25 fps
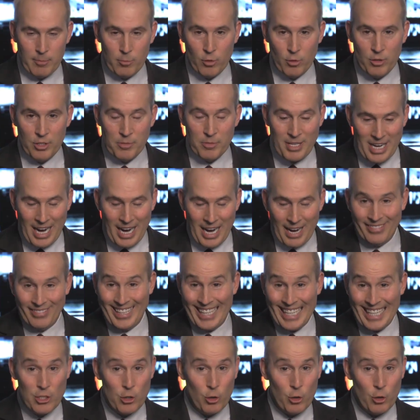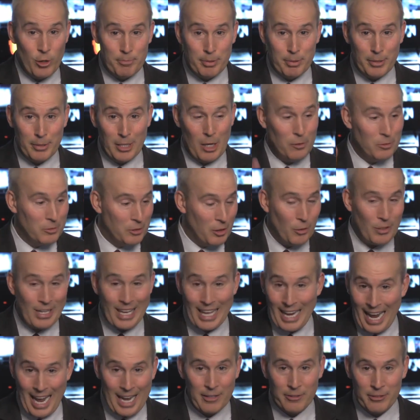Moore's speech, I've linked to it below. Don't
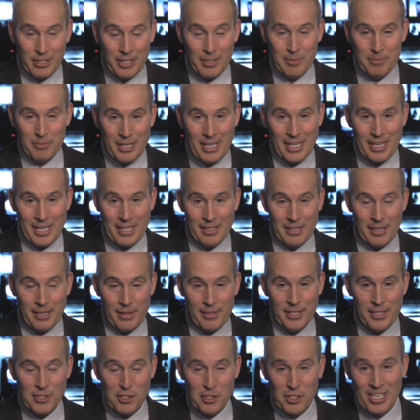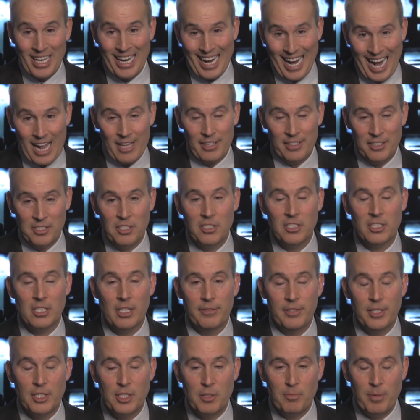get angry at me. This is an analysis
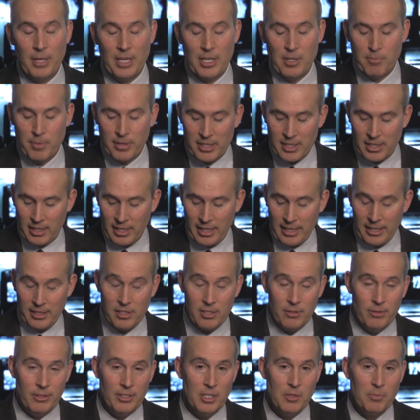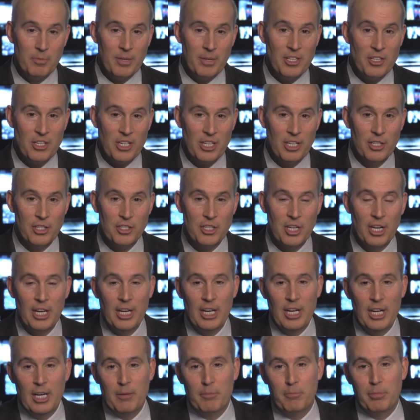of his speech, but the link to his speech is
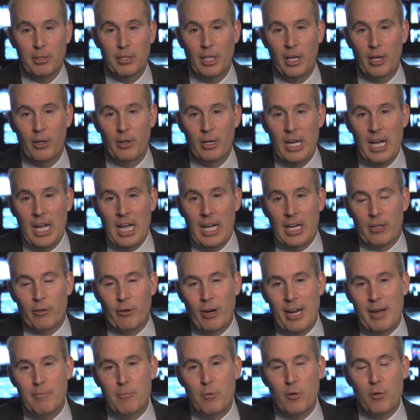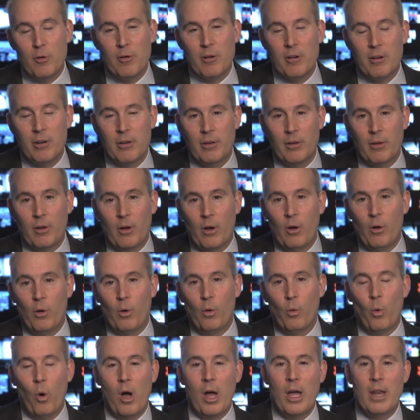below. Graham Moore
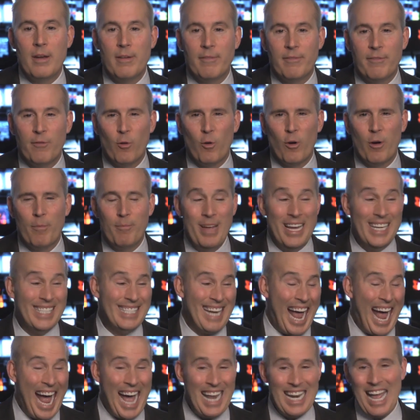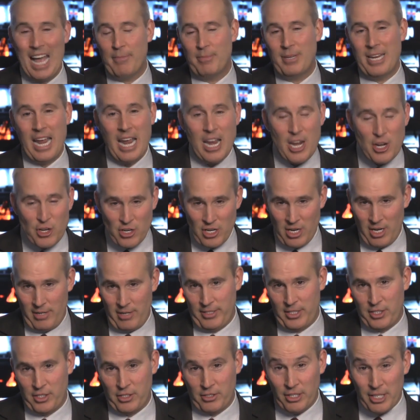won for best adaptation
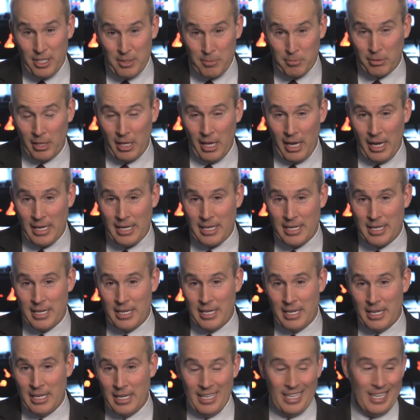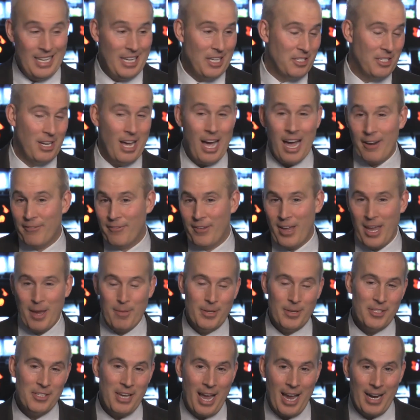of a screenplay. He's not a
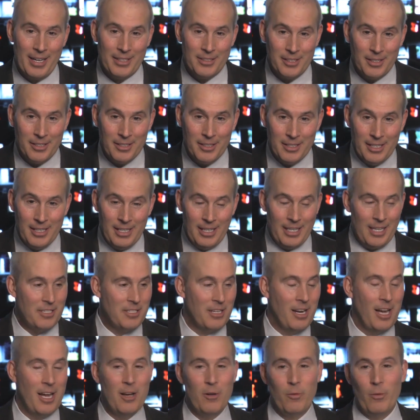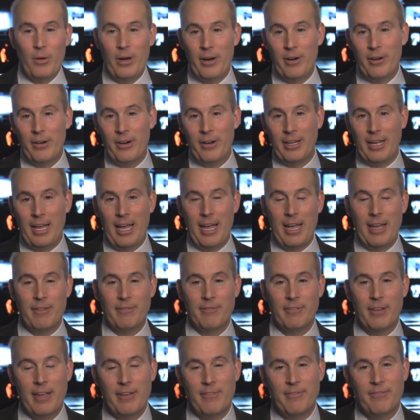famous actor. He's not wearing
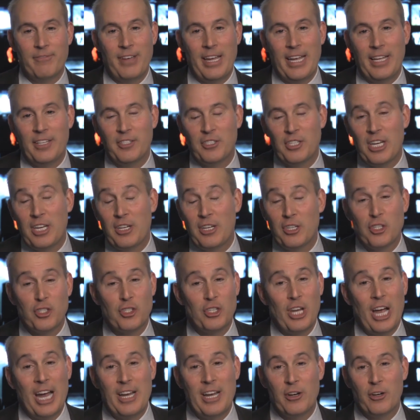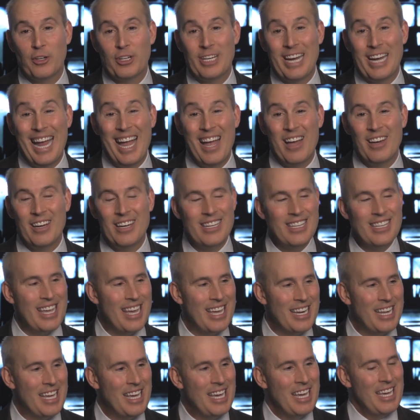a fancy designer gown, and
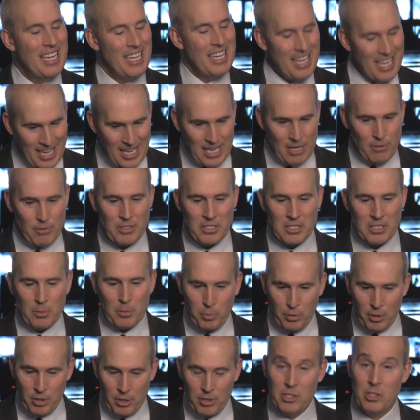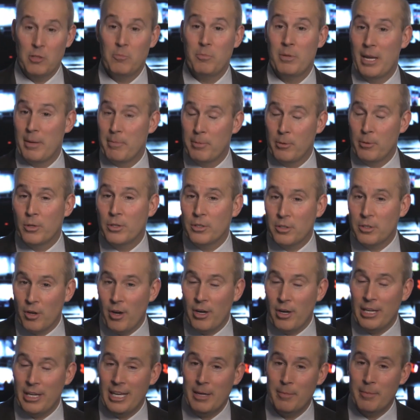yet he was the person people were
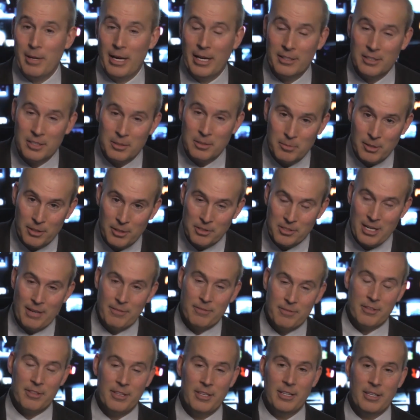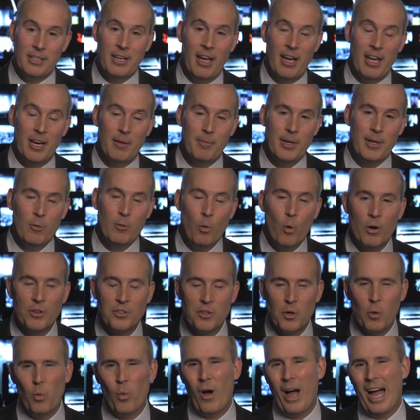talking about the most after the Academy
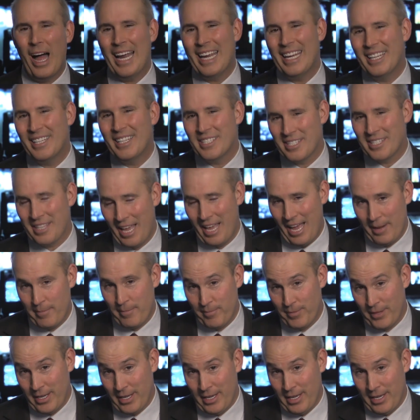Awards. Why is that?